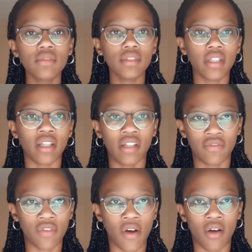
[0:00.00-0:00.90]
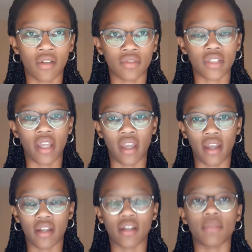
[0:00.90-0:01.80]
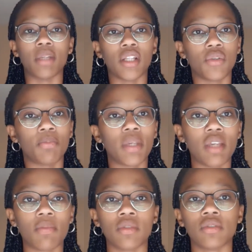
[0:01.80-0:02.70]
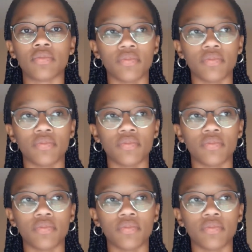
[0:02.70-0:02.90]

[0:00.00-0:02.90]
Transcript: getting involved and meeting new people.